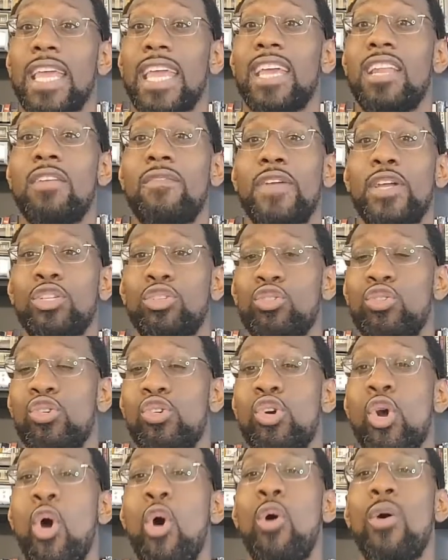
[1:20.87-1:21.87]
individual
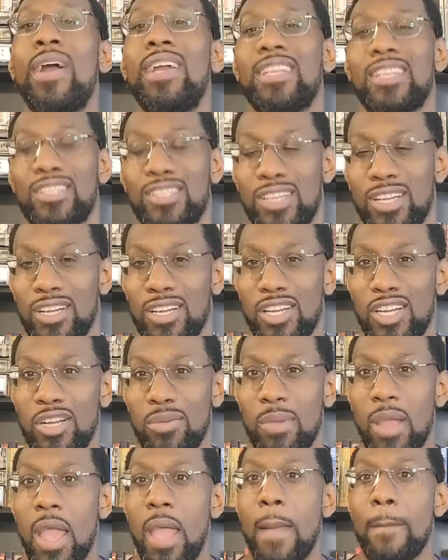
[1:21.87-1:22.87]
who coined the
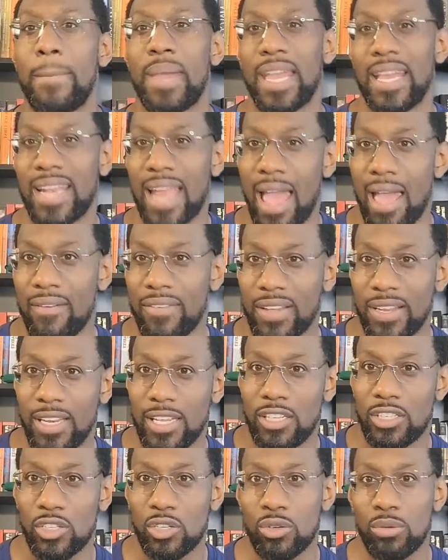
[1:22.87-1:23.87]
term
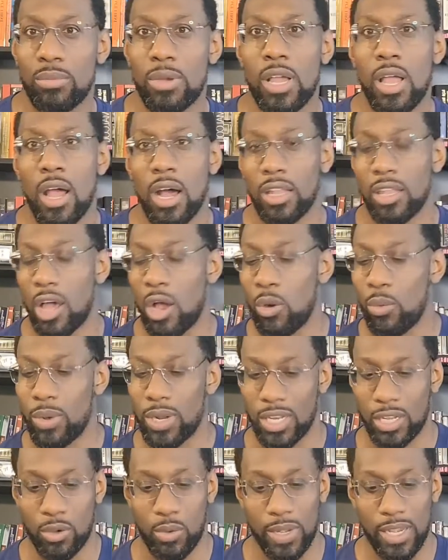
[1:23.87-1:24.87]
Pan-Africanism, along
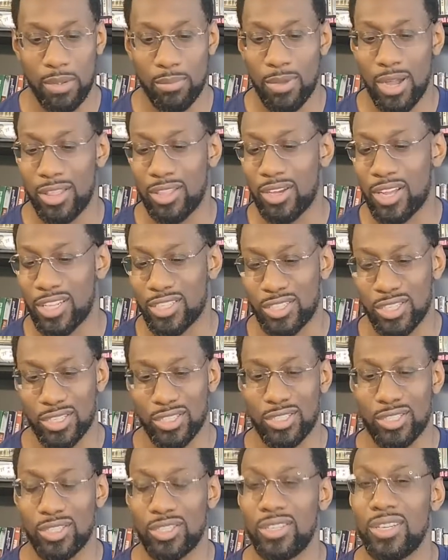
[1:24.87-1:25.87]
with Queen Mother, our
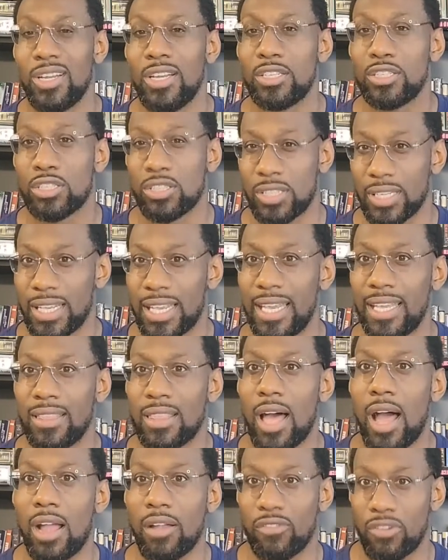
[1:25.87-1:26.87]
sister
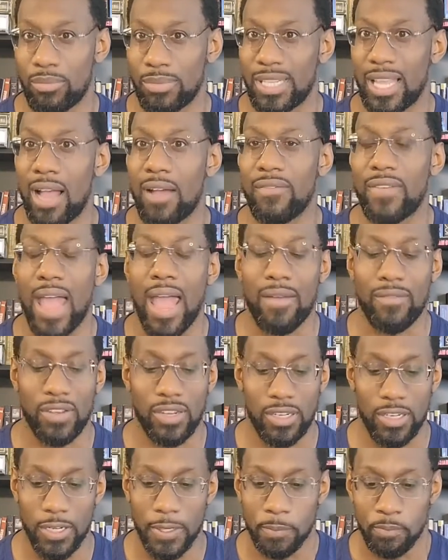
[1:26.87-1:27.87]
Kinloch from South
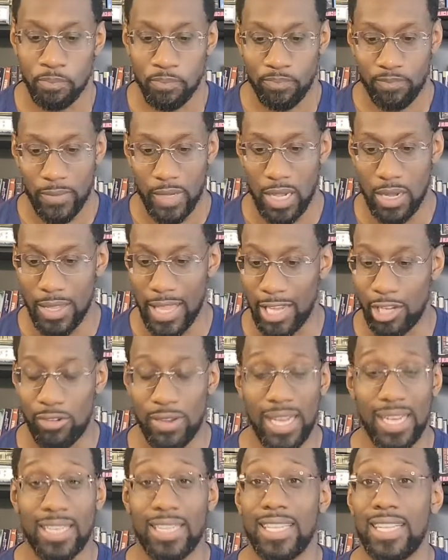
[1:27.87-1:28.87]
Africa. They
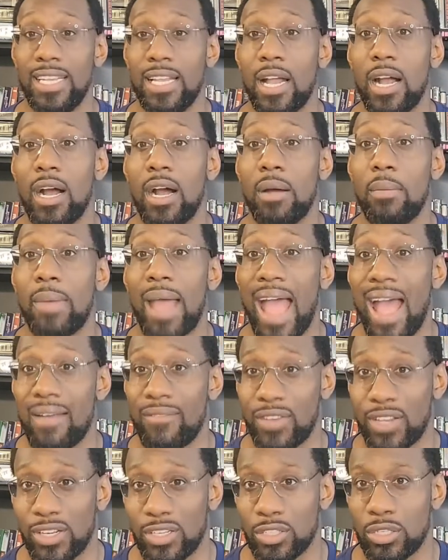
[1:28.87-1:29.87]
created the
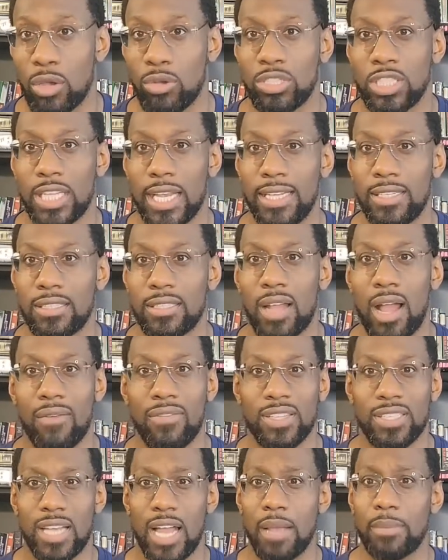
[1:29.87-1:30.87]
African Association,
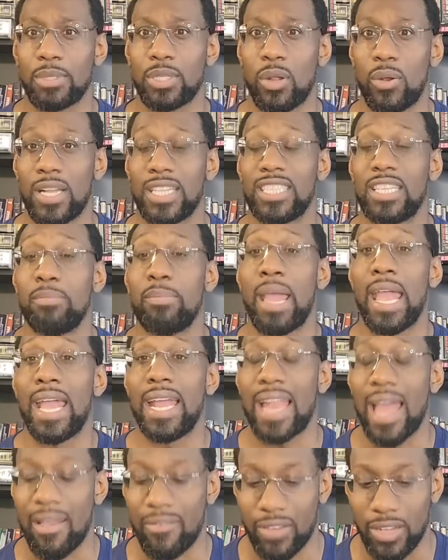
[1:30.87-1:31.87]
oftentimes known as the
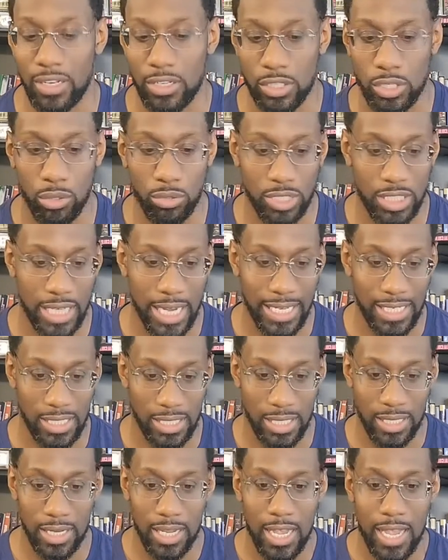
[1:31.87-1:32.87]
Pan-African
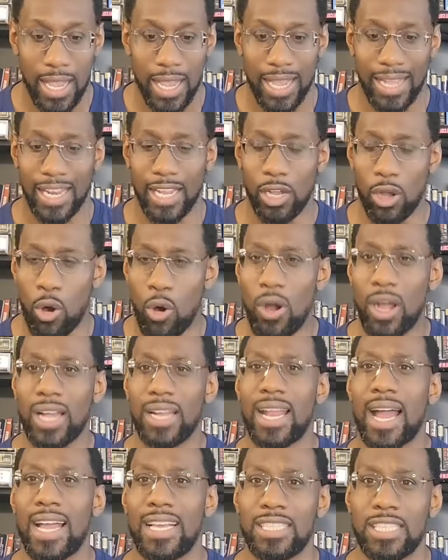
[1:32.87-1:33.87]
Association, and they
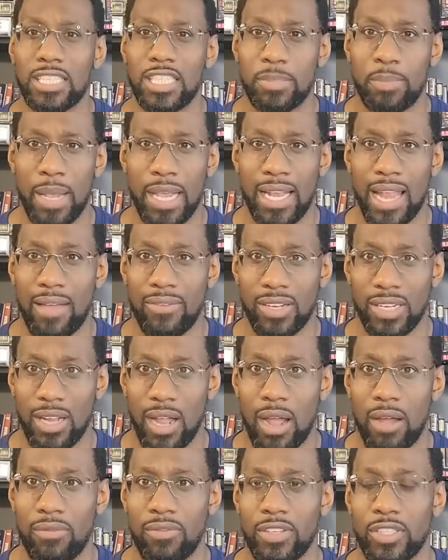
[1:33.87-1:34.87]
organized this Pan-African
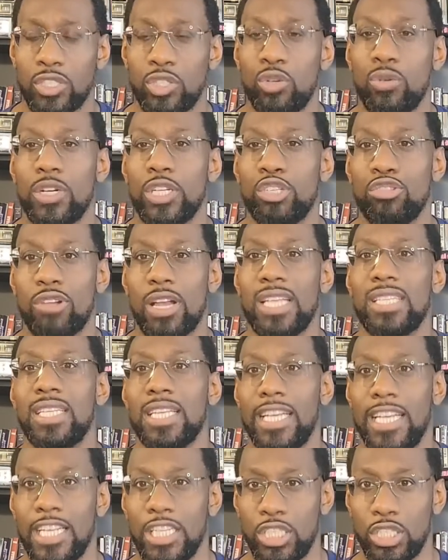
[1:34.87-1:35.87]
Conference to address
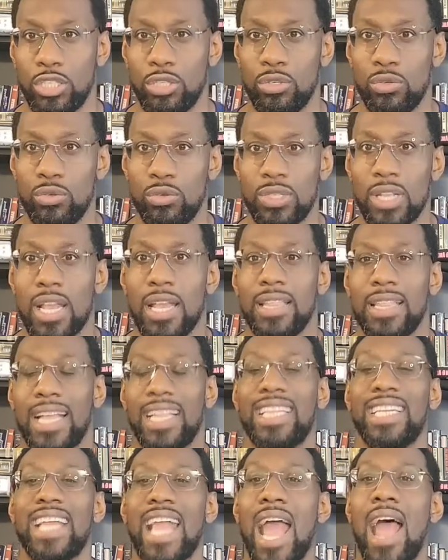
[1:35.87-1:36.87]
issues
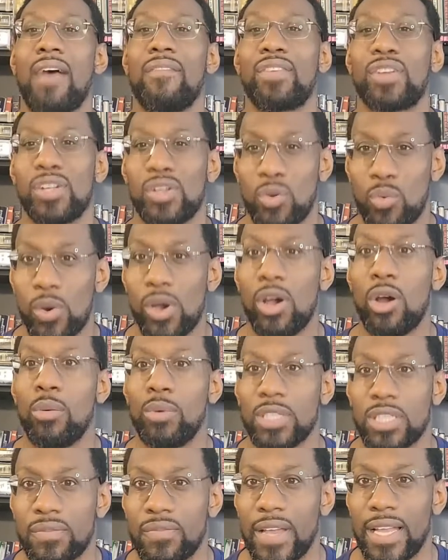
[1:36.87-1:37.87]
that the African world
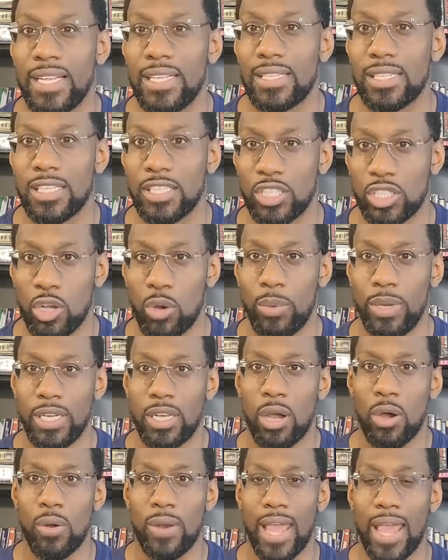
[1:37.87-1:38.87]
was facing. So we
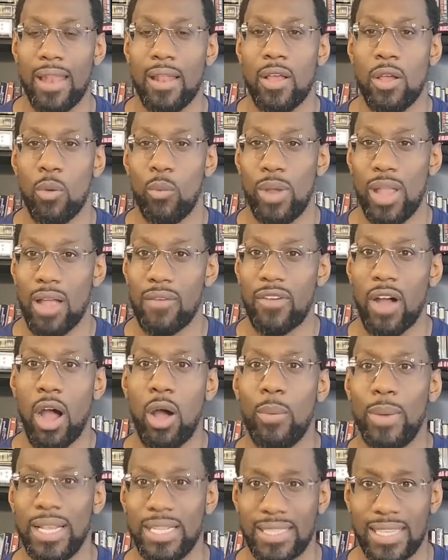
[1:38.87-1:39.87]
know that we have
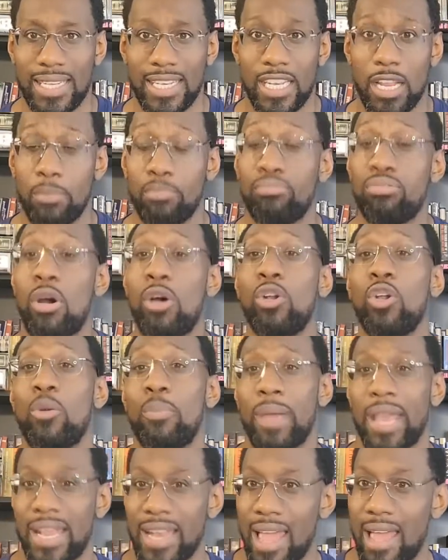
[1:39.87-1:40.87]
always, in the
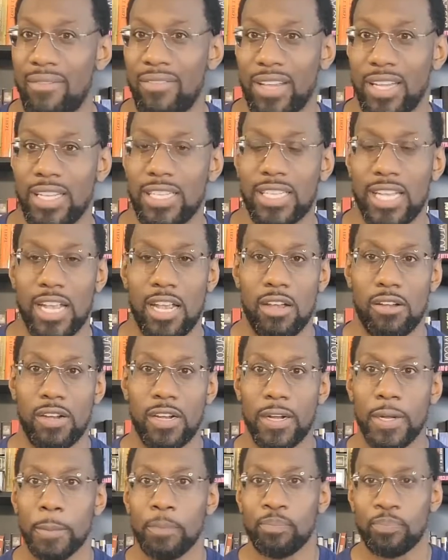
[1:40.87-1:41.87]
proto-Pan-Africanist
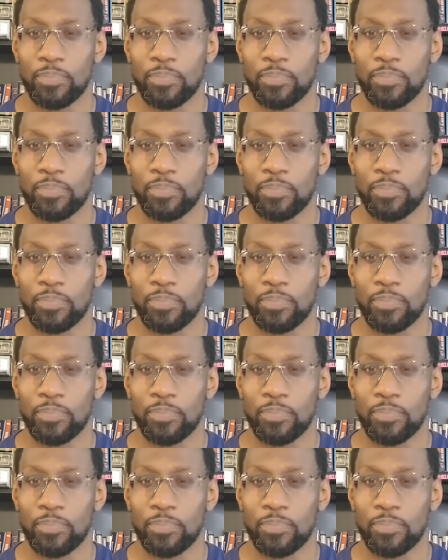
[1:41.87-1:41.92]
era,